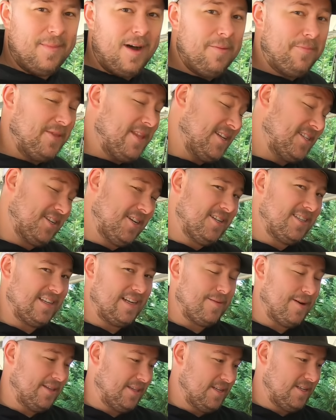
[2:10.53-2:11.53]
them up, and that's a good
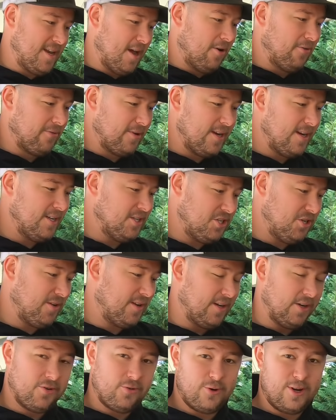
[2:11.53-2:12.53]
thing about the Delrin is you
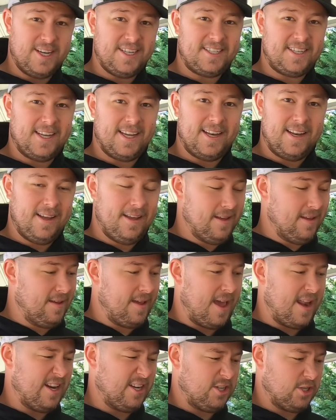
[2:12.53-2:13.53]
can grease it,
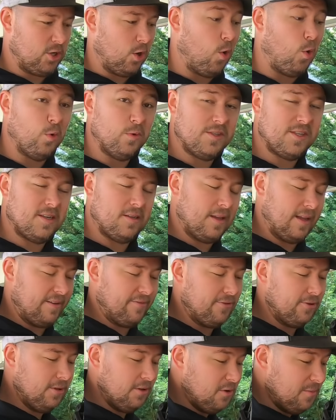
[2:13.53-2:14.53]
and it just holds it
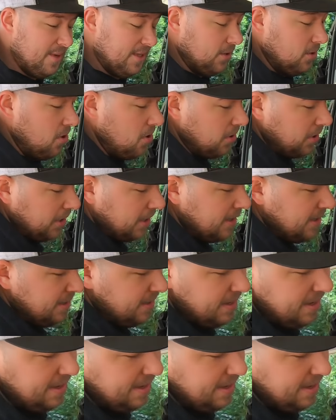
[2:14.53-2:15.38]
like for a little bit longer.